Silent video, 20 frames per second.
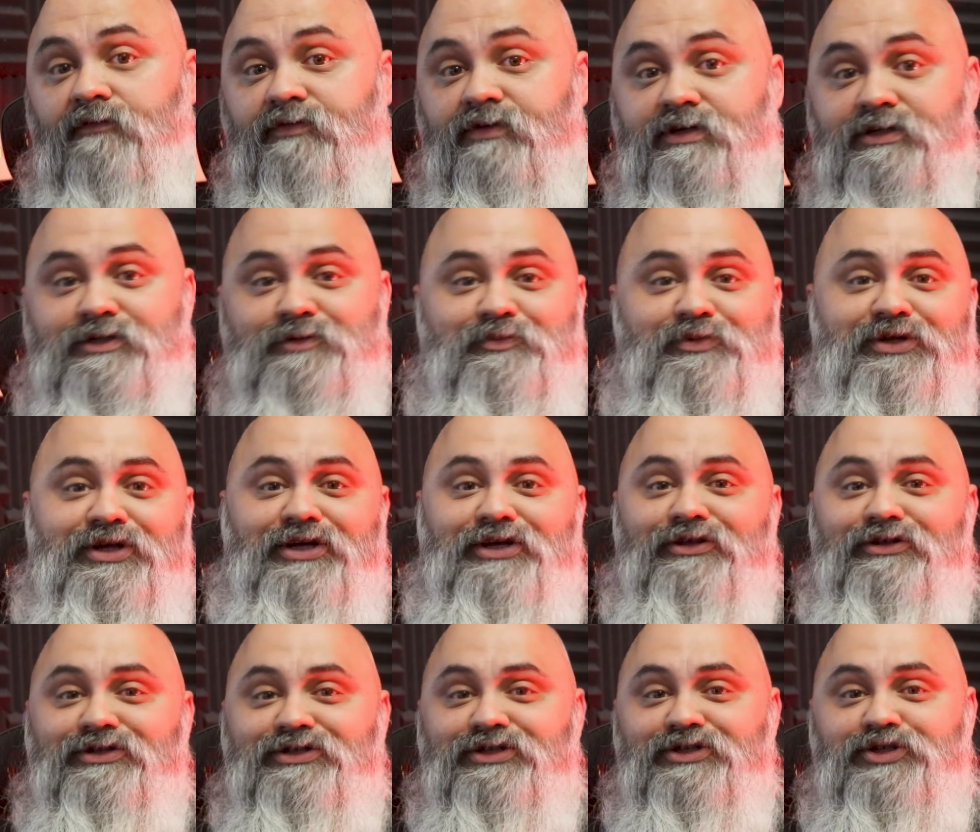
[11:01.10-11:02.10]
of this
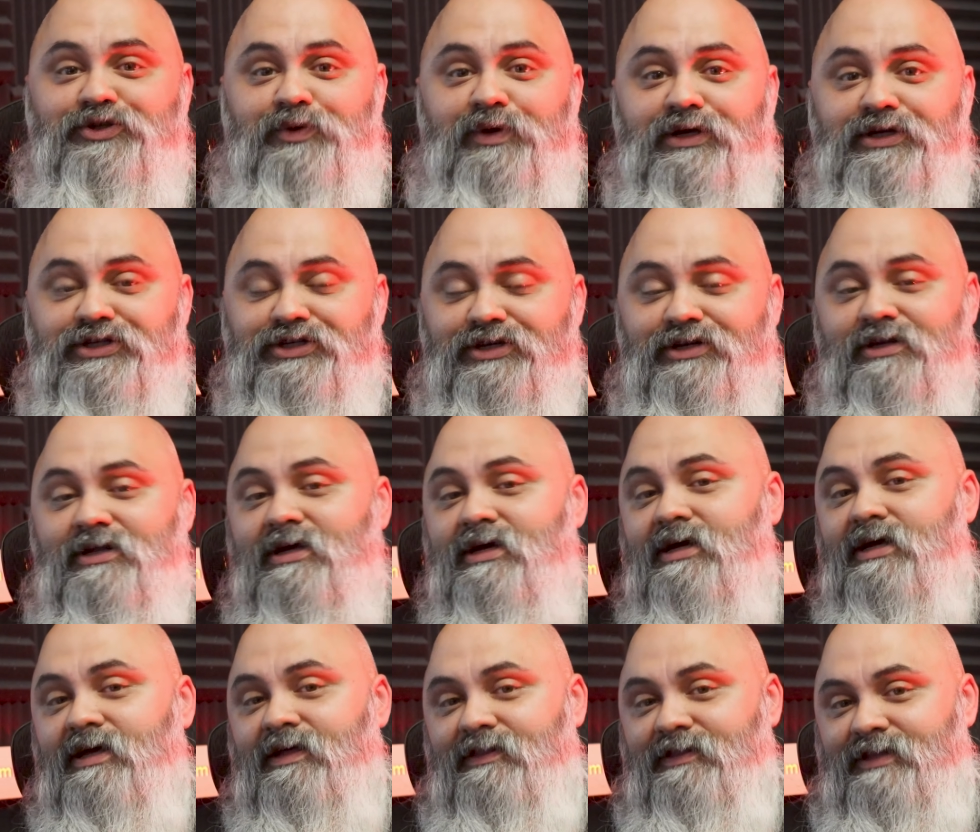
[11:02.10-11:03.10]
particular situation,
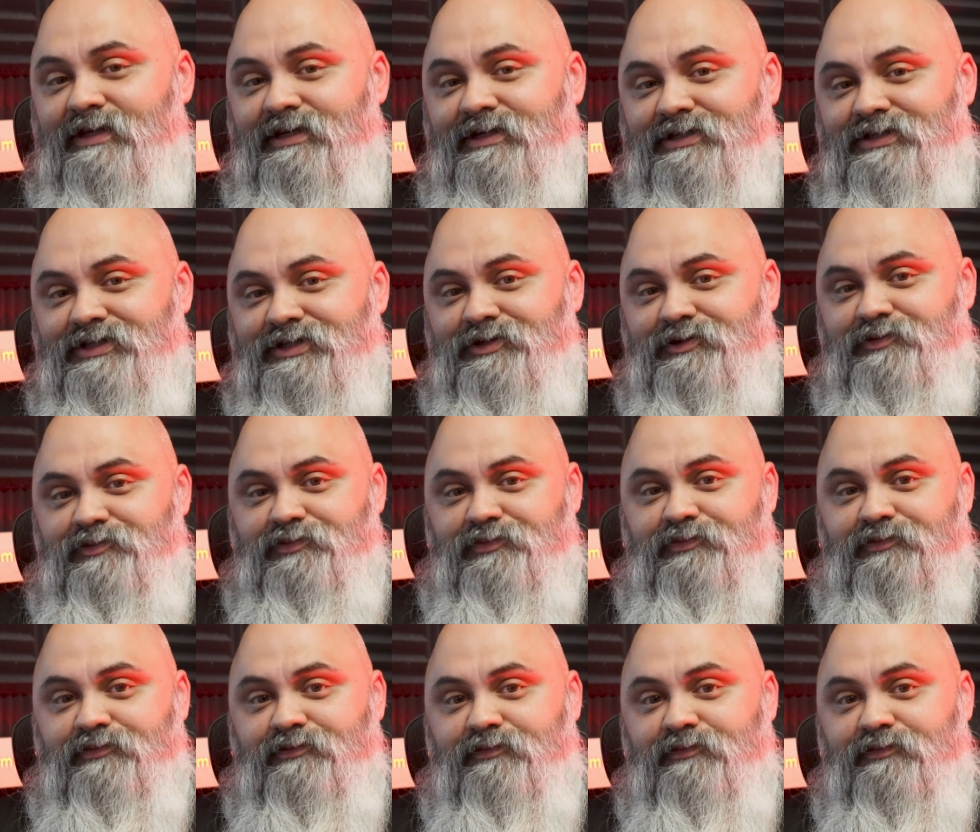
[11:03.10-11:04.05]
this